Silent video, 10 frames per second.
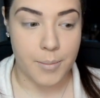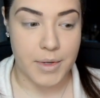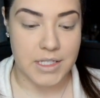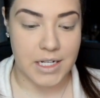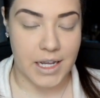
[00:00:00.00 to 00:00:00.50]

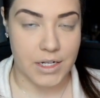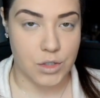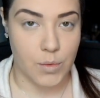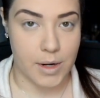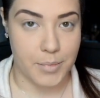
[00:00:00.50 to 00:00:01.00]
But today I
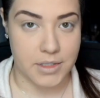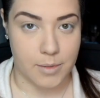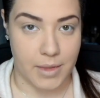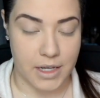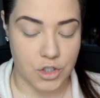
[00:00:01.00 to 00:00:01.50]
do want to put
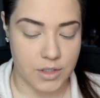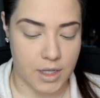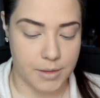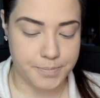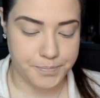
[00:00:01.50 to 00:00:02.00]
some lashes
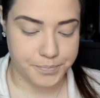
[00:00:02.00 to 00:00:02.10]
on.